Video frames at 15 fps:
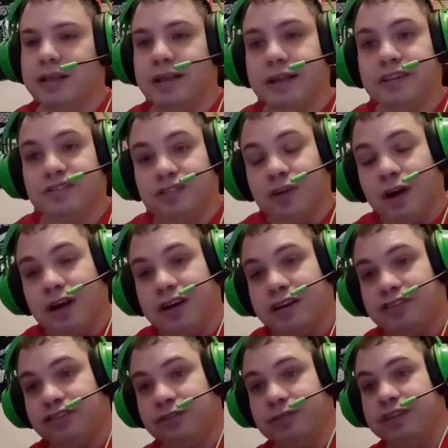It's
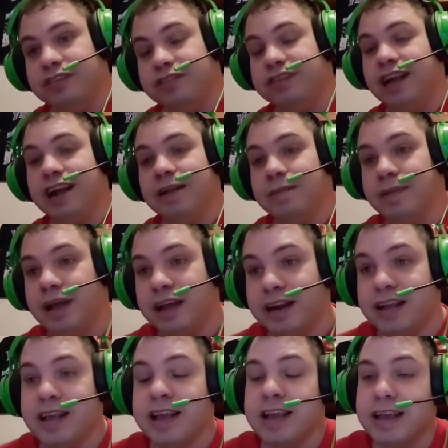hard to decide, man.
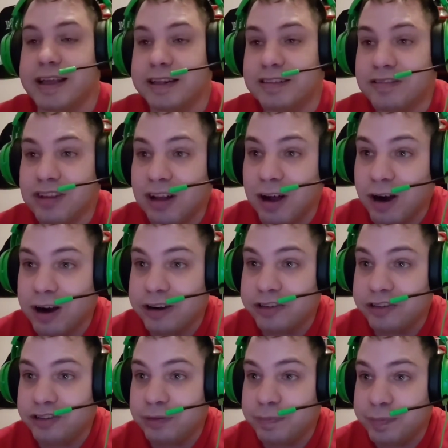It's hard
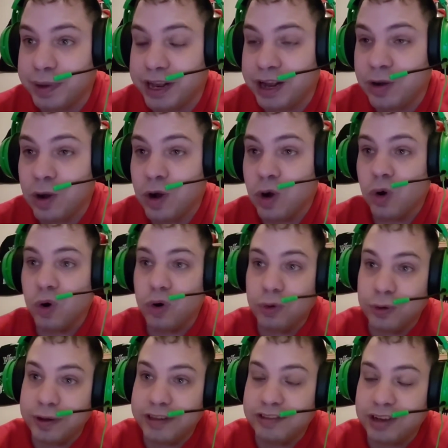to pick
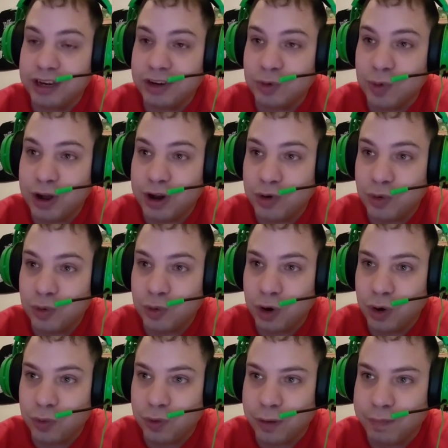who is gonna win the
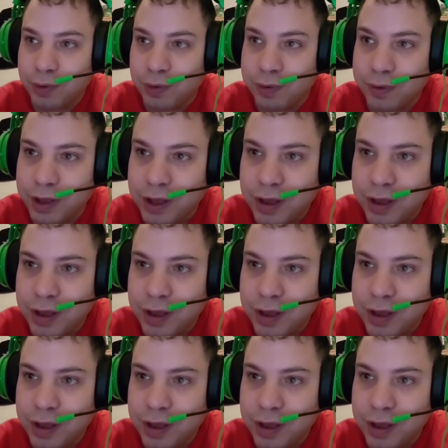Royal Rumble.